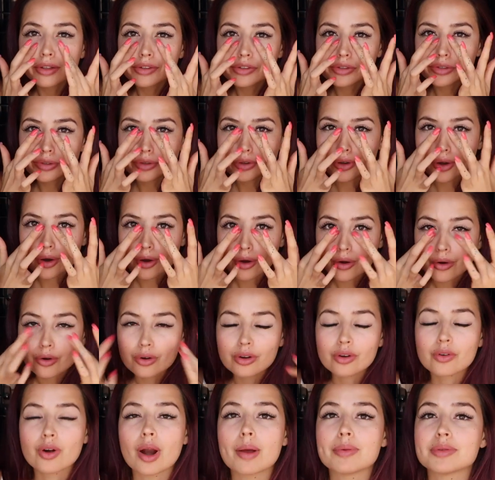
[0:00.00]
to
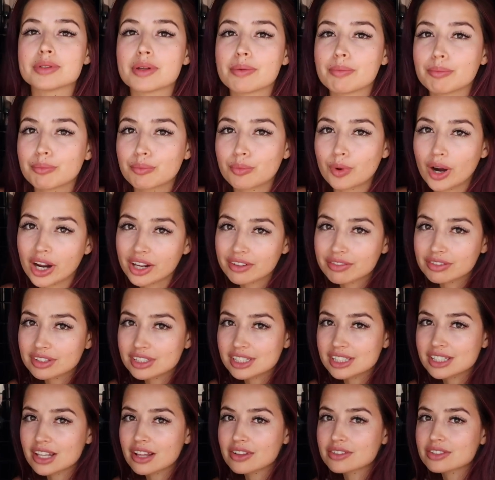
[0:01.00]
go grab some
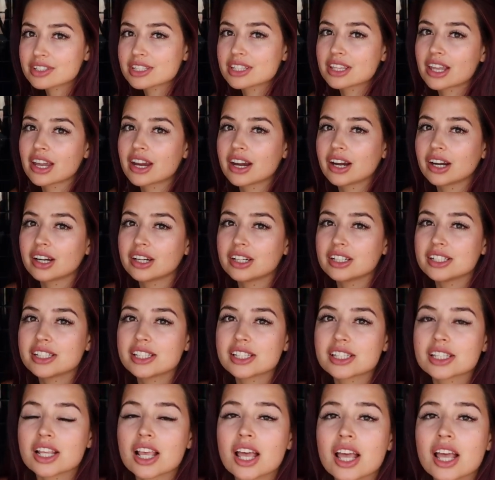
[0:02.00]
breakfast downstairs.